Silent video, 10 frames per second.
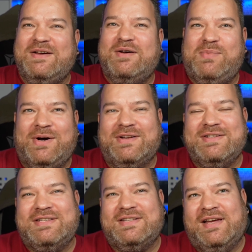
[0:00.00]

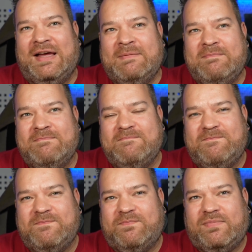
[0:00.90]
But
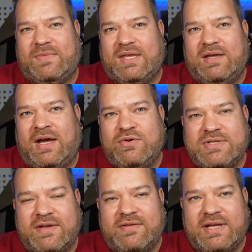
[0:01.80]
I
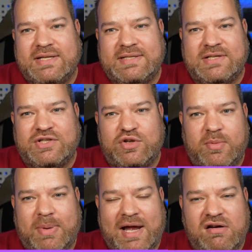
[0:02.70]
also think it's a
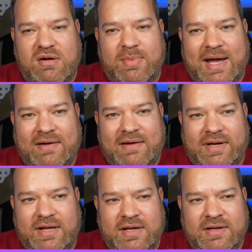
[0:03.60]
superpower about
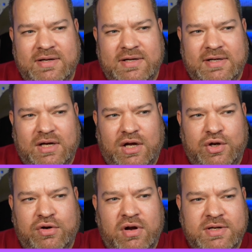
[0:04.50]
having a
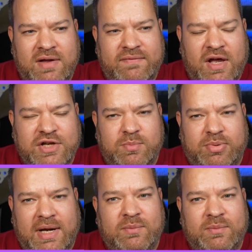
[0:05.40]
neurodivergent
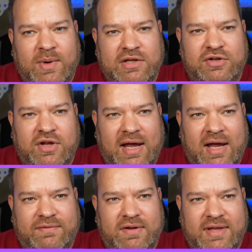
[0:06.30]
brain where you don't
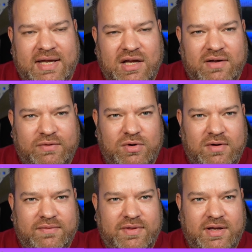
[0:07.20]
have to think of all
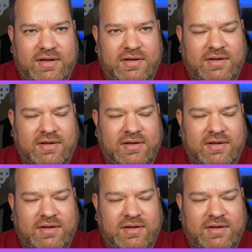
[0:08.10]
of the